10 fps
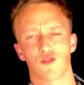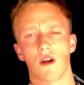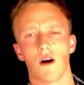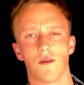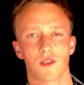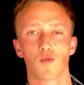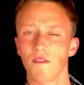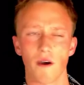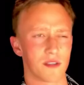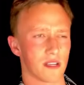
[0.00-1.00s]
around.
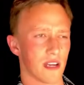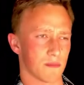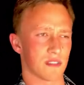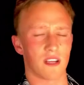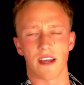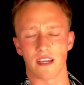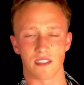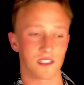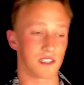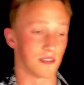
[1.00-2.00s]
Without the gas mask I can
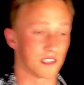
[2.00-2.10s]
still